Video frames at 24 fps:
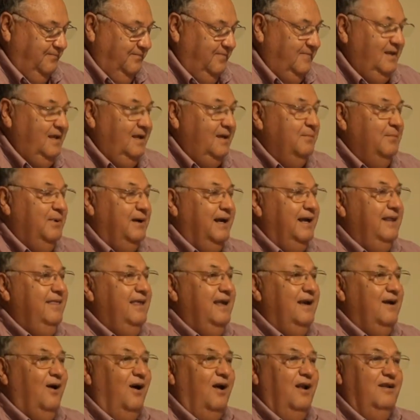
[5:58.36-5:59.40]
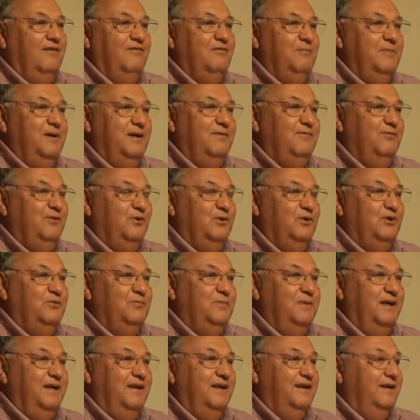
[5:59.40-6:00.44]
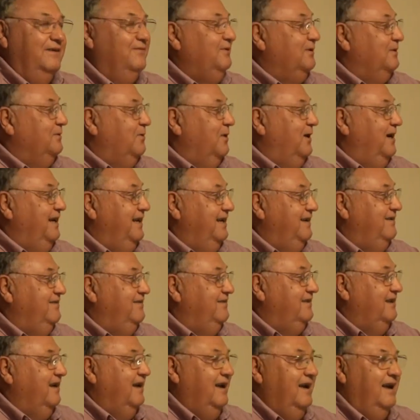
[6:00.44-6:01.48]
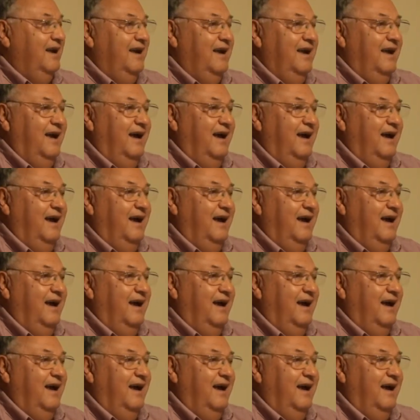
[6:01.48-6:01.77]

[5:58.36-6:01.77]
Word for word: Mm-hmm. But I think all of them influenced me in different ways. Mm -hmm.